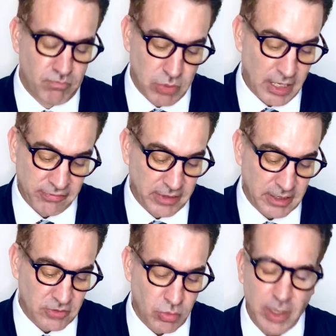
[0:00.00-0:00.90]

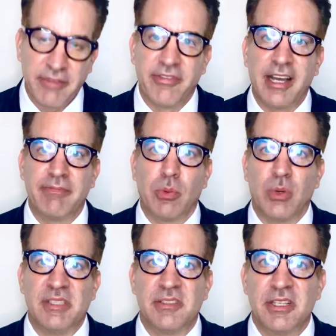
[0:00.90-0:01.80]
roughly
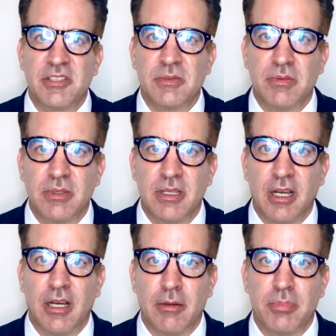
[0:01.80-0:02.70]

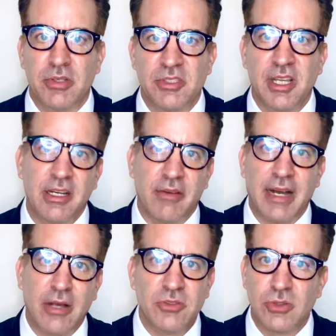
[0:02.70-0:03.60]
25.6% of
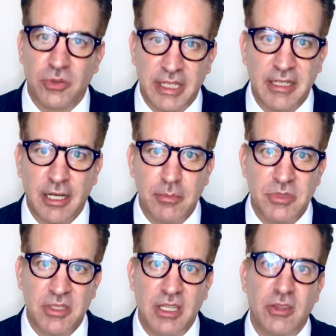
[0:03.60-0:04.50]
household
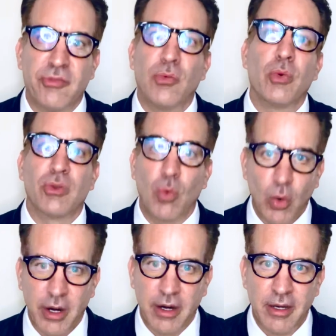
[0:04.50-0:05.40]
incomes in the fourth
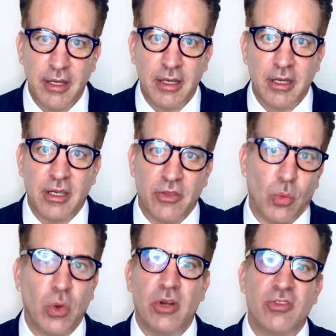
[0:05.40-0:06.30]
quarter. The
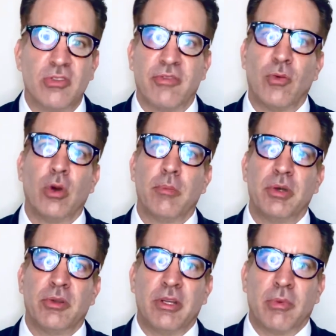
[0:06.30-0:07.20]
worst
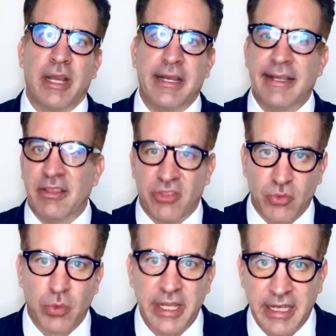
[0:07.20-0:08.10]
affordability rate in
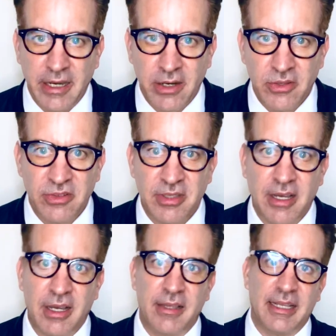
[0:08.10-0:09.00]
3 years,
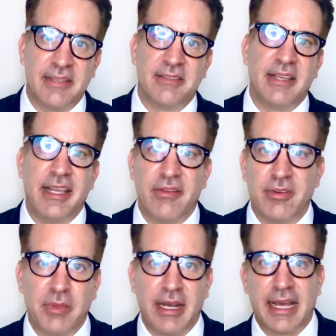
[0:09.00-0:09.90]
and that's data
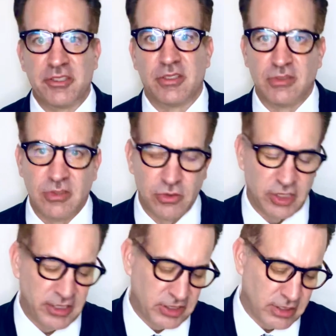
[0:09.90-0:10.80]
from the National
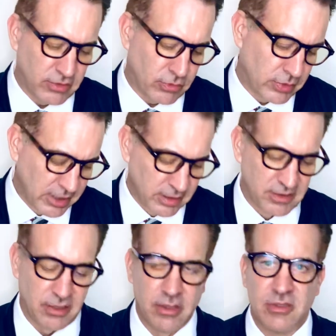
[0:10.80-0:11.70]
Association of
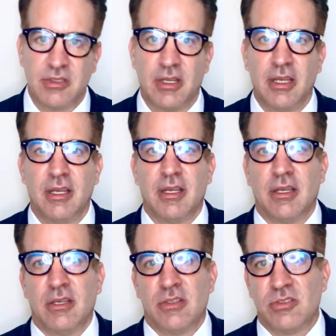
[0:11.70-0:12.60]
Realtors.
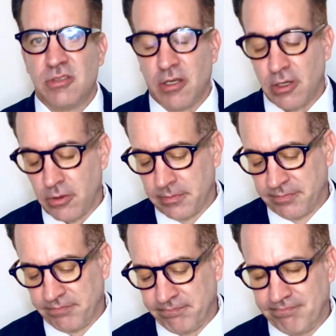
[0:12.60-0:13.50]
So